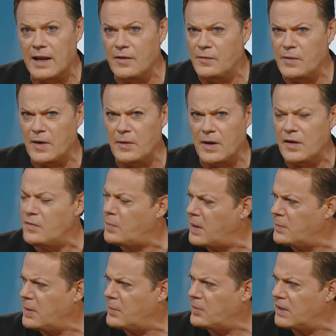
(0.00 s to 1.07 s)

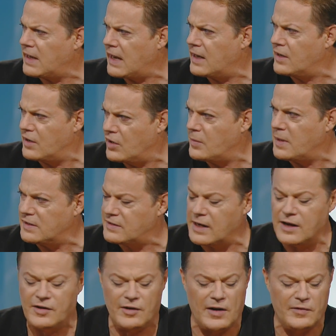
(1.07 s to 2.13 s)
If people in Canada know about
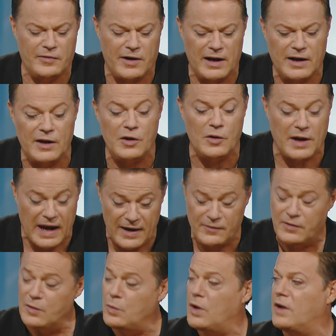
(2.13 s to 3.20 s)
Senator Al Franken, who came
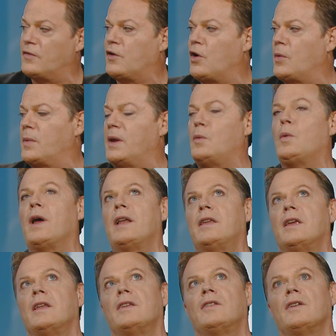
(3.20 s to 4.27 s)
from the world of comedy, went
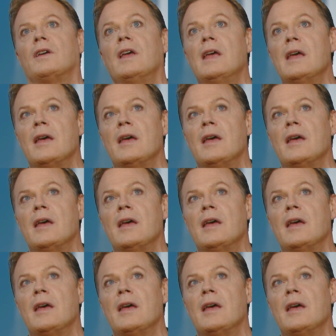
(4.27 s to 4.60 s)
into